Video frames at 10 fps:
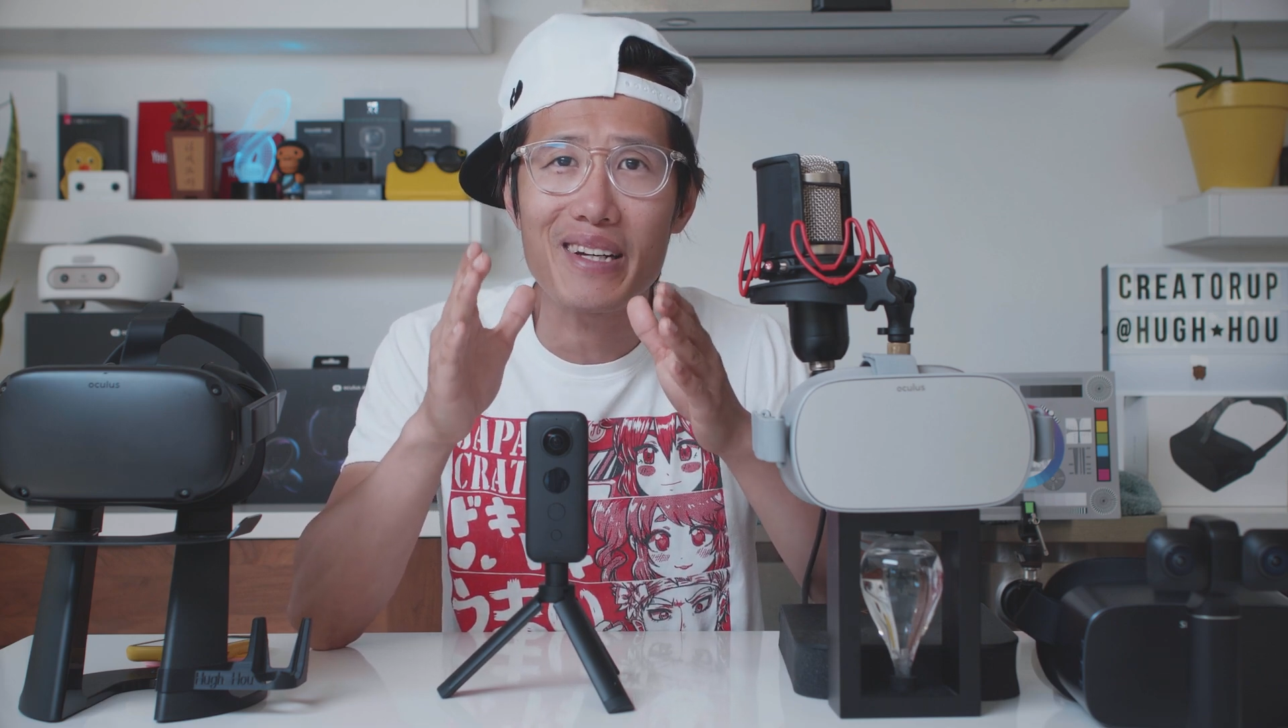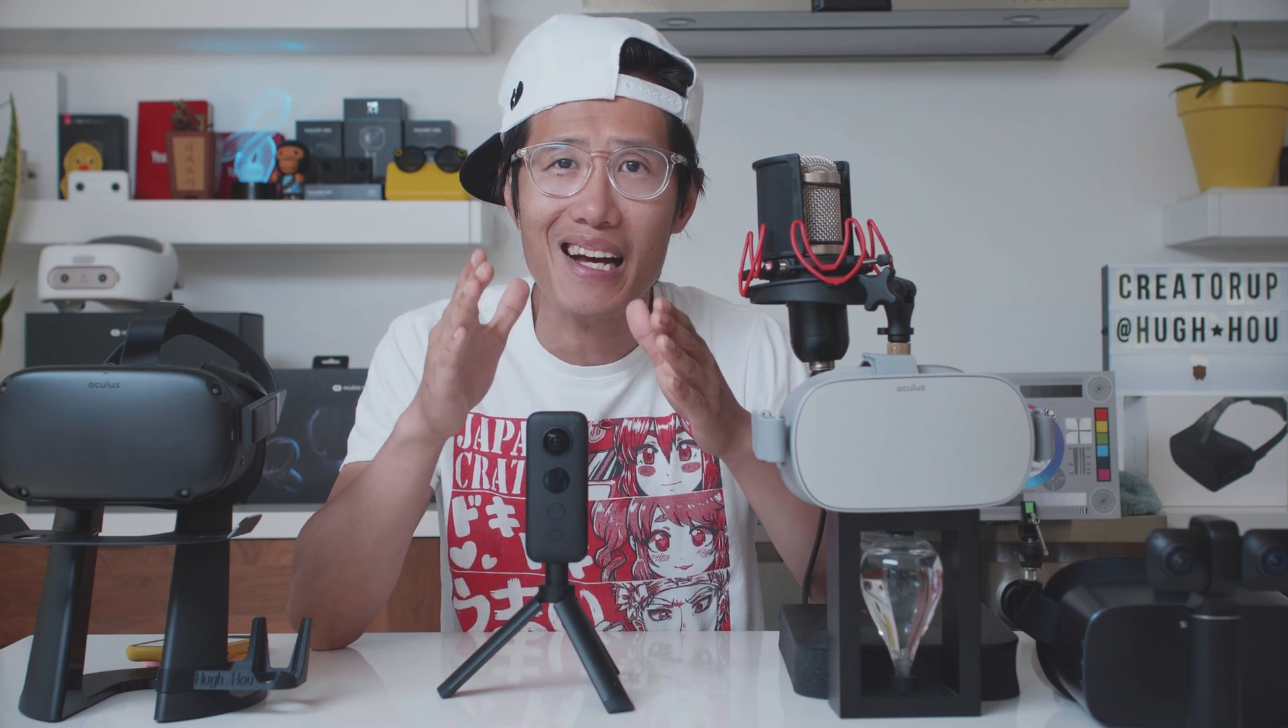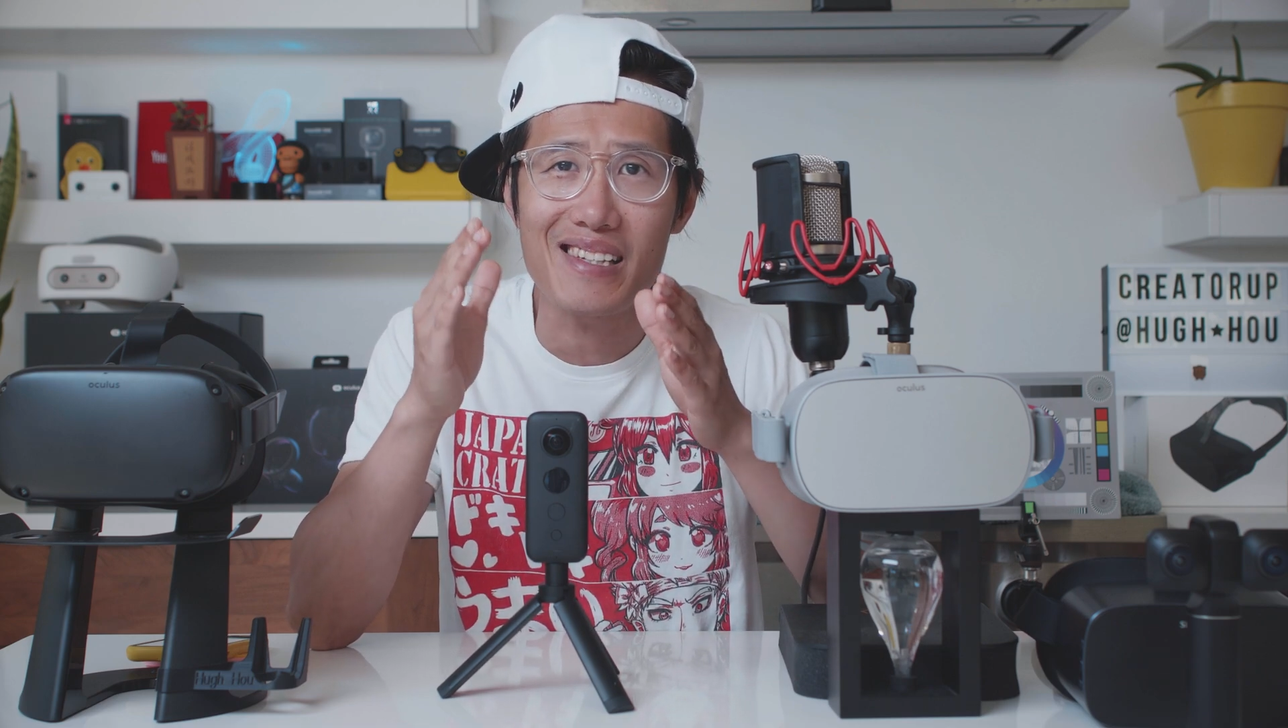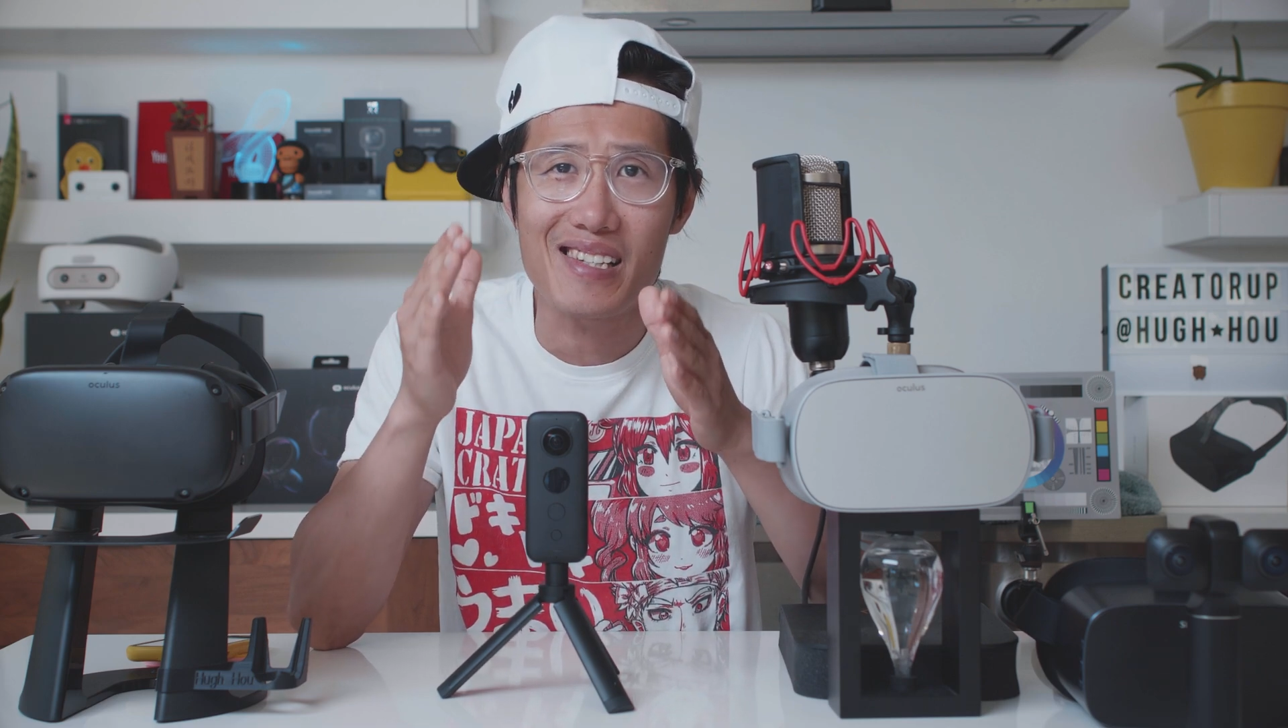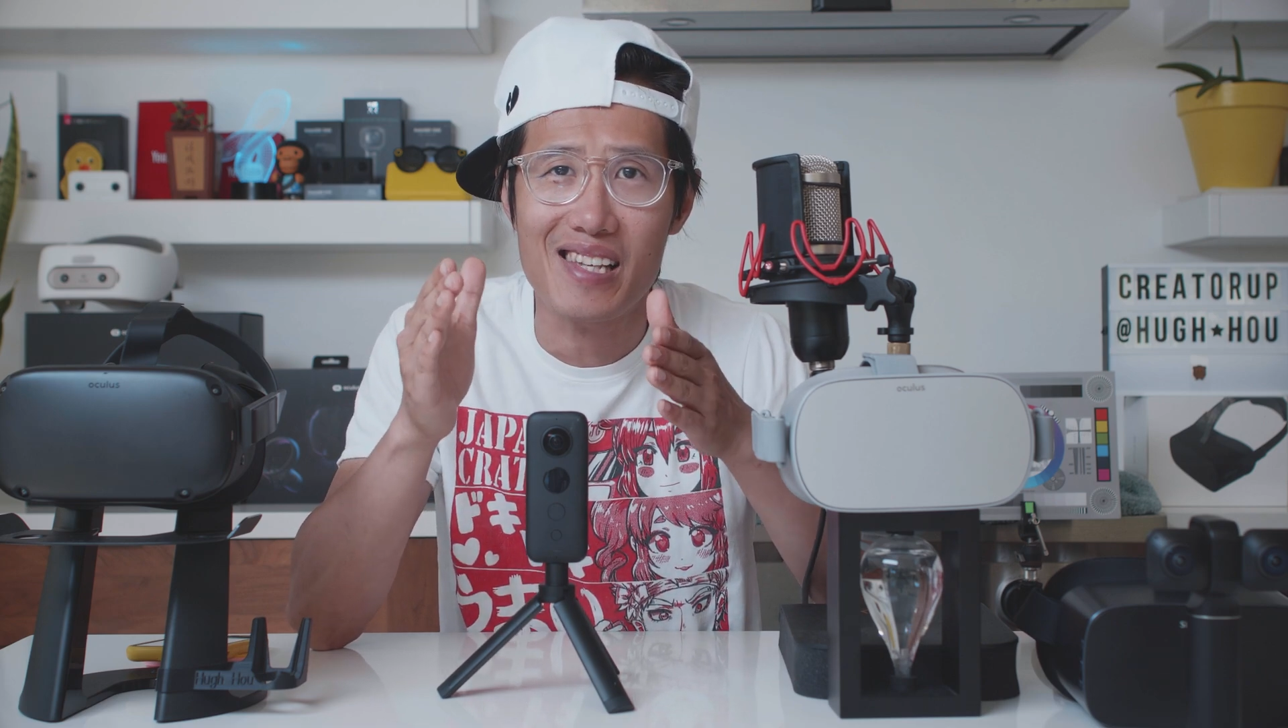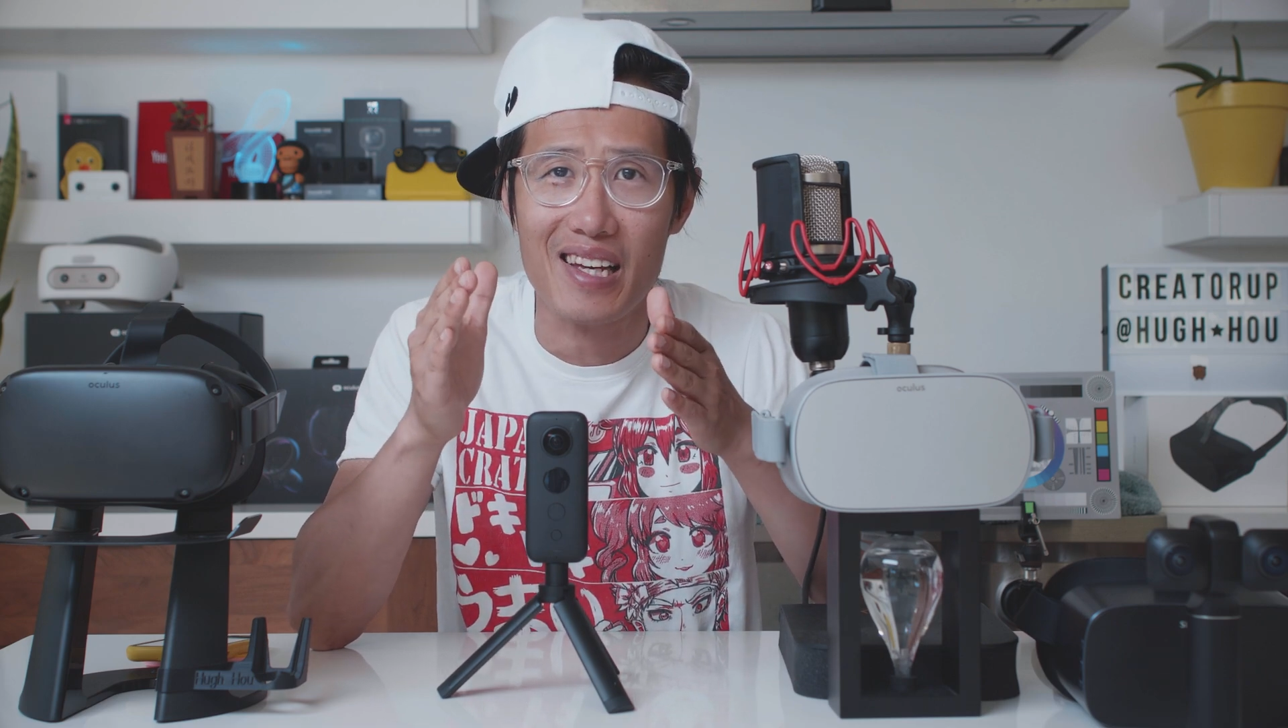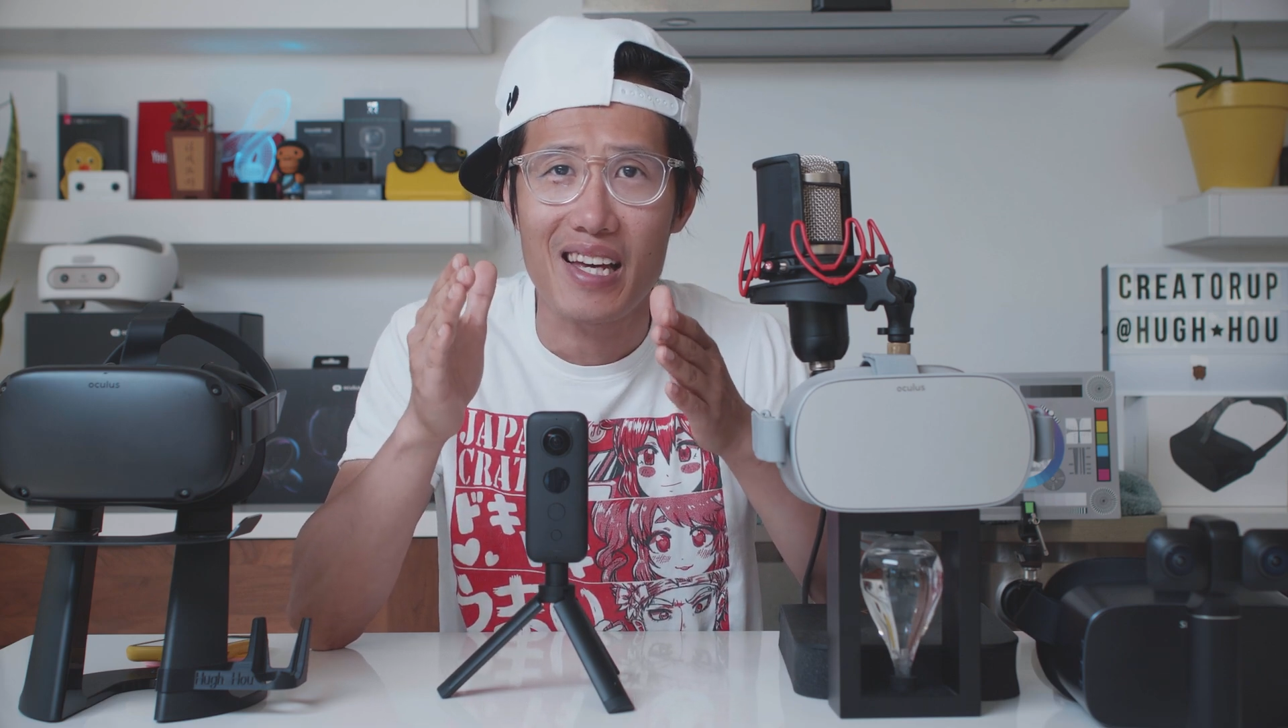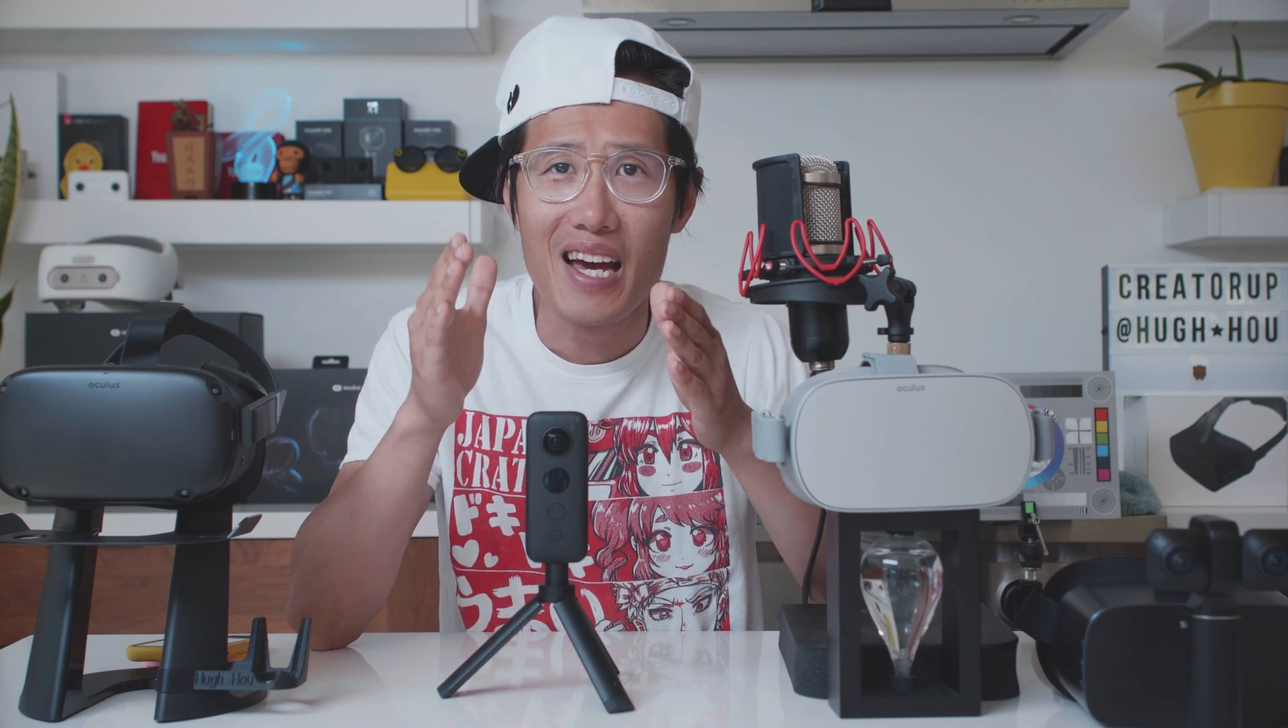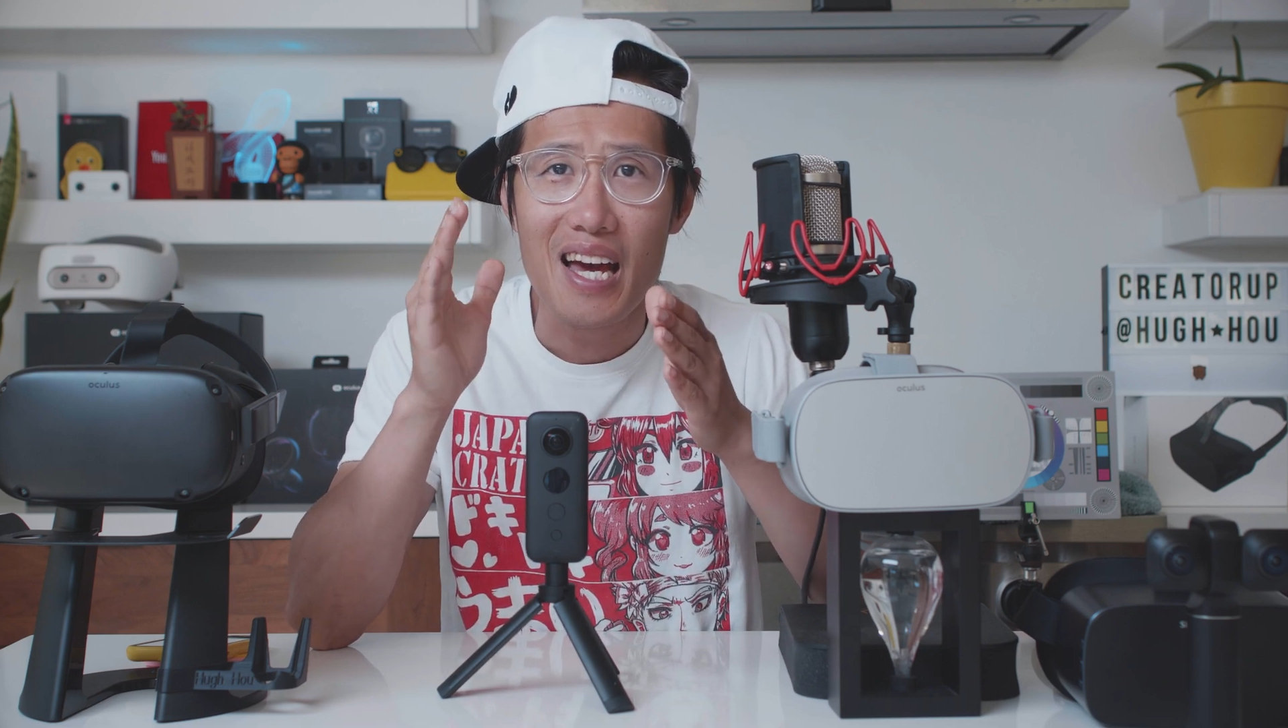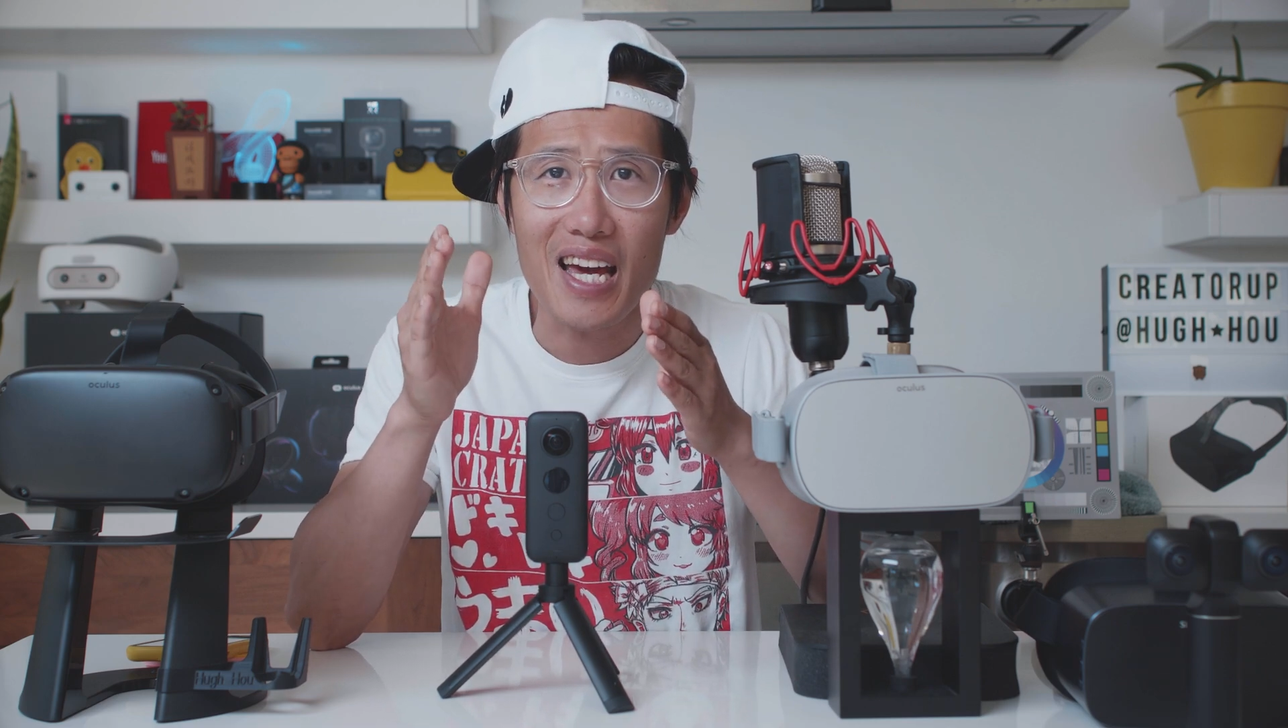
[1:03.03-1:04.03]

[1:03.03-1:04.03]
get sick